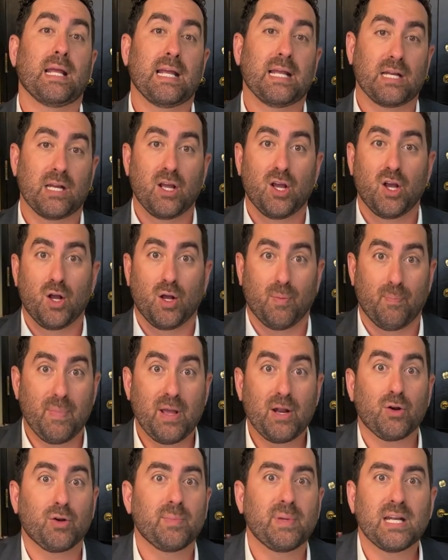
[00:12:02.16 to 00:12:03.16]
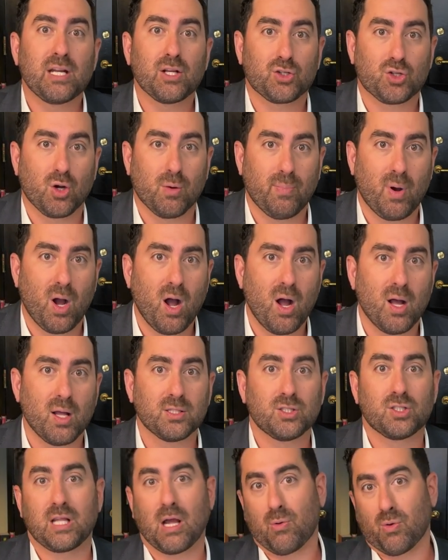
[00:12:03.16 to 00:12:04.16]
in intermediate term
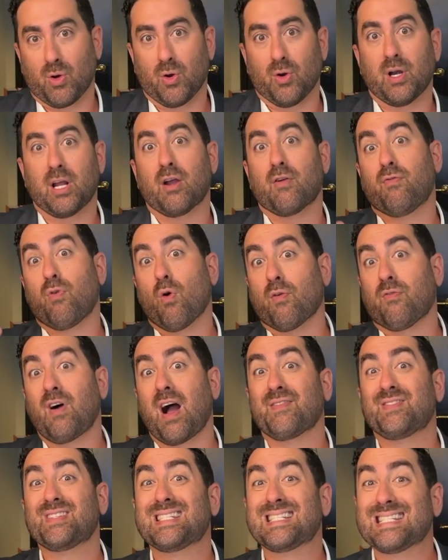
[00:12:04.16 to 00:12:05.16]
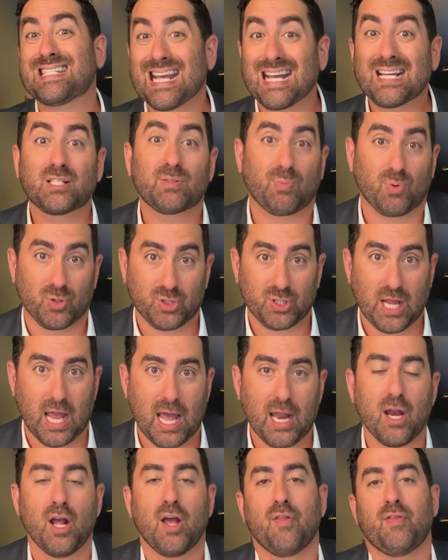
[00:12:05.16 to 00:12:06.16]
bonds that were earning 4, 5,
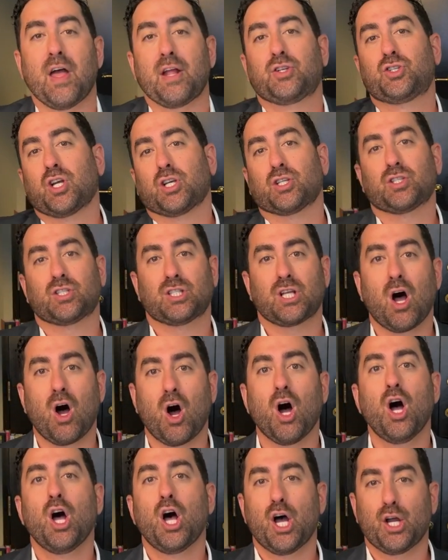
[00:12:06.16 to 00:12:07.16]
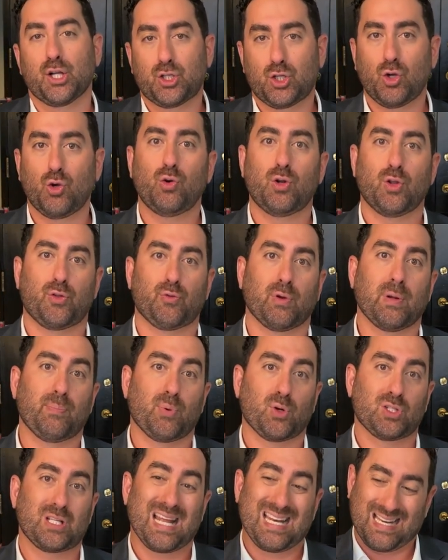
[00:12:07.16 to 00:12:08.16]
6% that just saw a 2 to
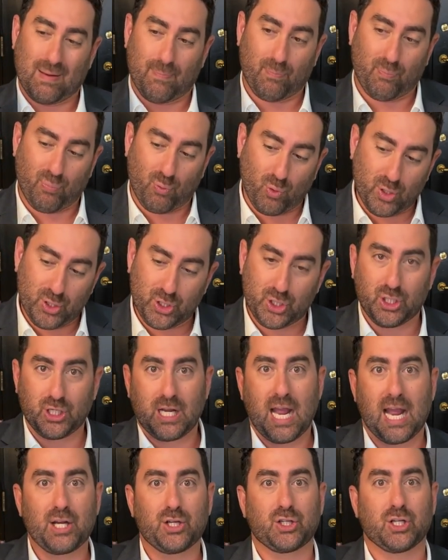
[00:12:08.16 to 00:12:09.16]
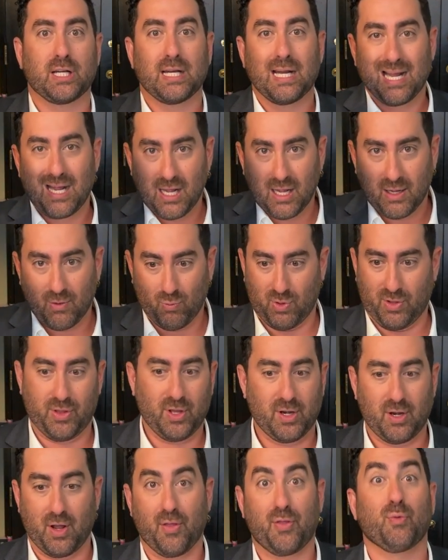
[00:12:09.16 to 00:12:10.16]
3% appreciation
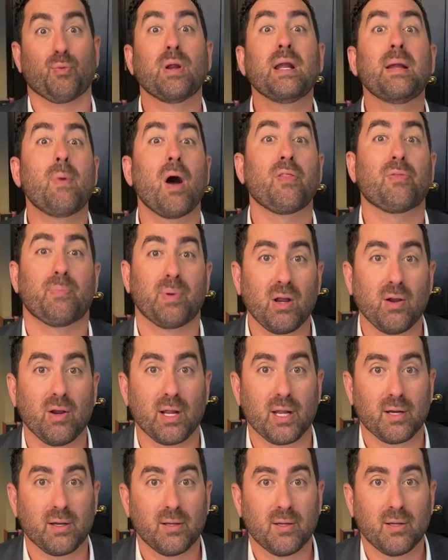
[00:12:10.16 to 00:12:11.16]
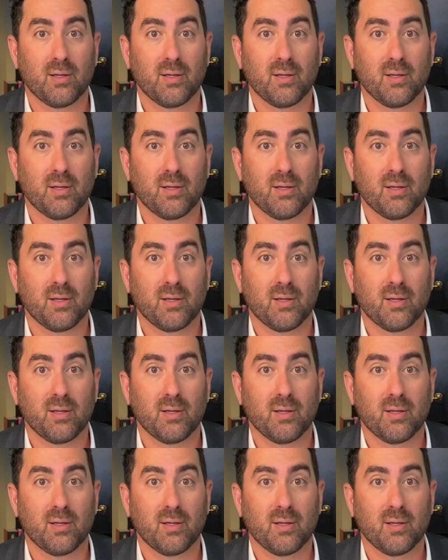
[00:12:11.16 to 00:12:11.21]
within a 3-month period.